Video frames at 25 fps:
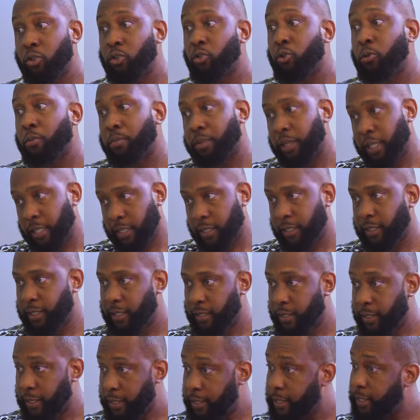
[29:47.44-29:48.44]
So please
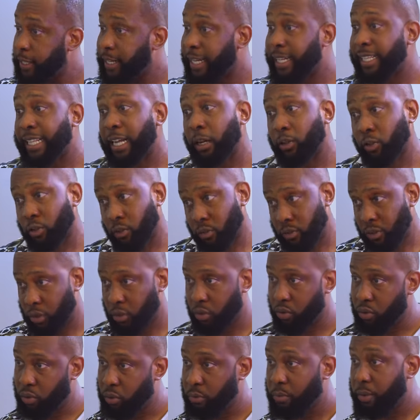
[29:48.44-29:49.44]
get out of
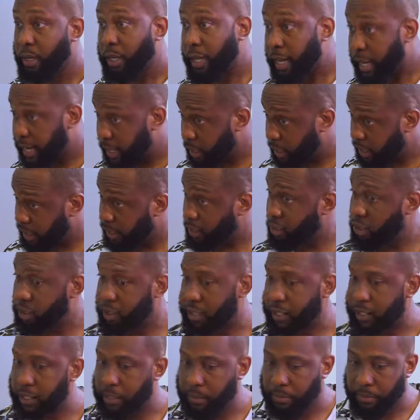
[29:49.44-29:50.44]
this room. I need to
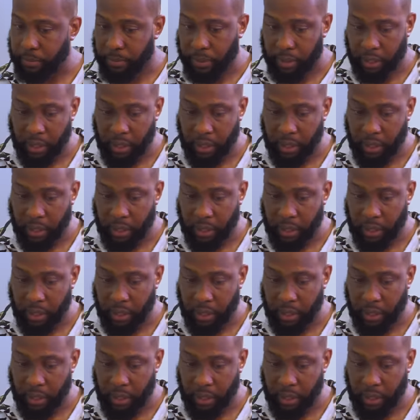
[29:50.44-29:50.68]
sleep.